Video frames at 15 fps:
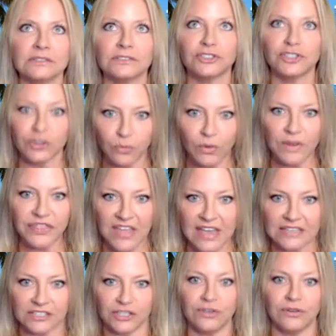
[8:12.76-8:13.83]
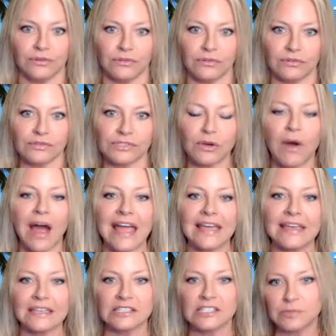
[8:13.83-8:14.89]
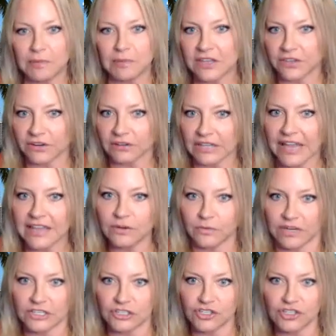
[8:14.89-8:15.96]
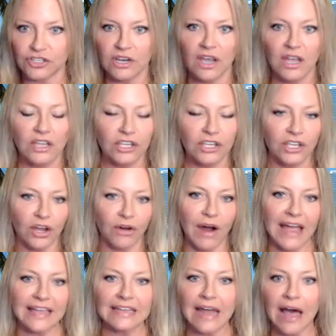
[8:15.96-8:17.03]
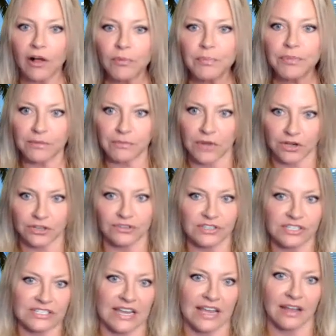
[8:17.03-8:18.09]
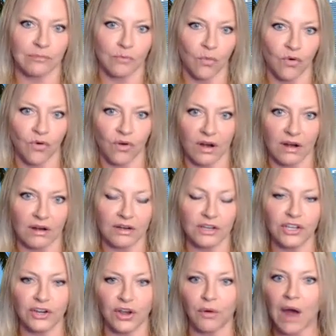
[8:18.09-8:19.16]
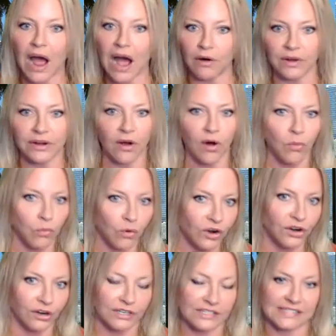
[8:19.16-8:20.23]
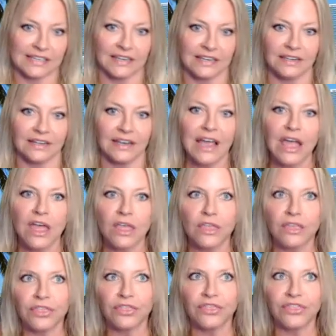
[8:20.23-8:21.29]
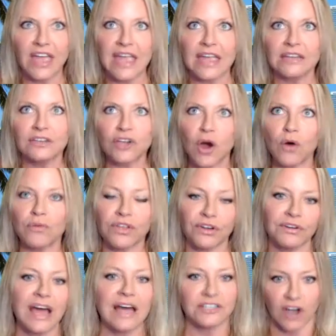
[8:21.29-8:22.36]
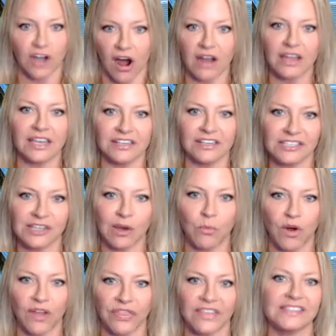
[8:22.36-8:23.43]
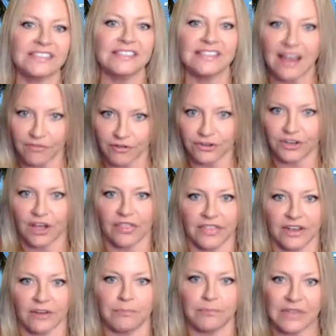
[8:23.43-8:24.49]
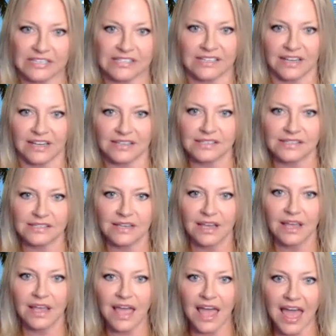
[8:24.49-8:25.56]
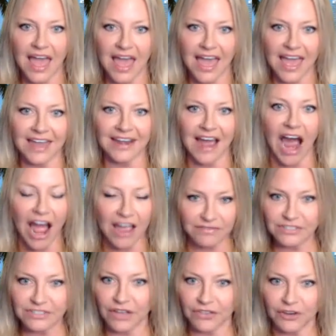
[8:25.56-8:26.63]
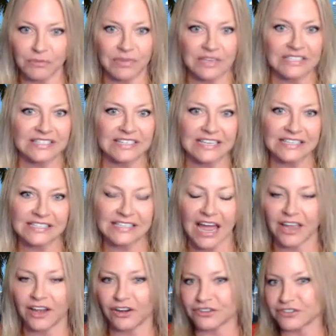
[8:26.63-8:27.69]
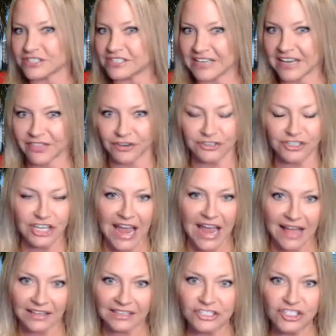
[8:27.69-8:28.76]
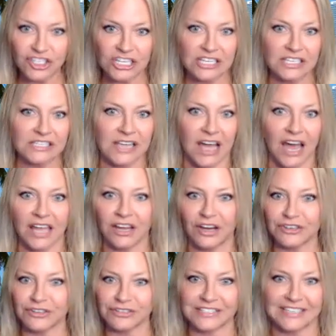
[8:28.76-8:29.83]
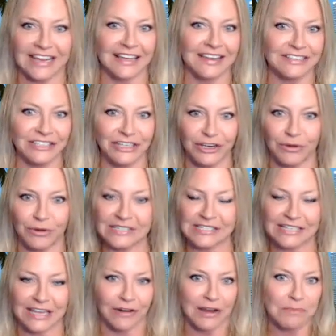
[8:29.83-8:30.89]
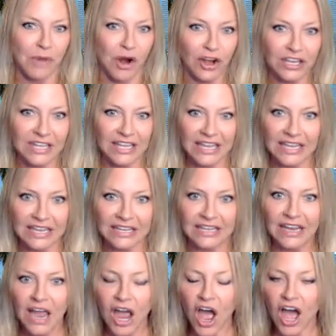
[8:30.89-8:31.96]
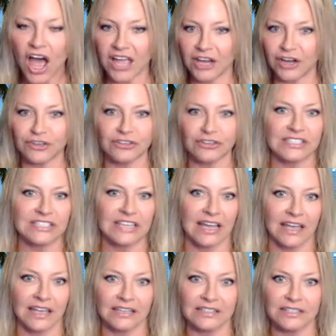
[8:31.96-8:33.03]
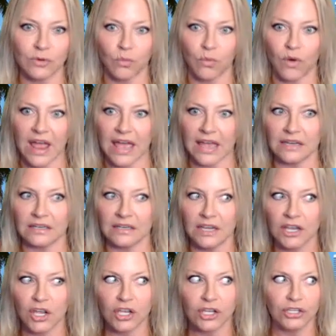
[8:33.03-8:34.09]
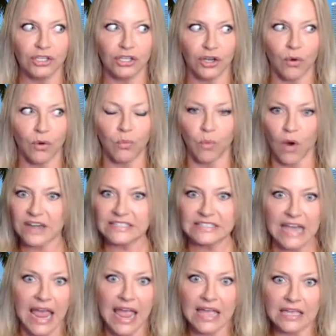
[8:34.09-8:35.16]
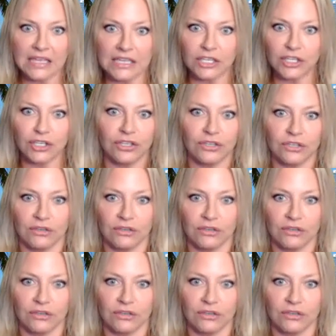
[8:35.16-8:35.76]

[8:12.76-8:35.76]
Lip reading: do what they do so I can speak their language. I can help them understand more, how it all works. And they know they're not talking to someone that's never done their business. And I've done their business. I understand their challenges. I understand, a scary market. I understand when, one day,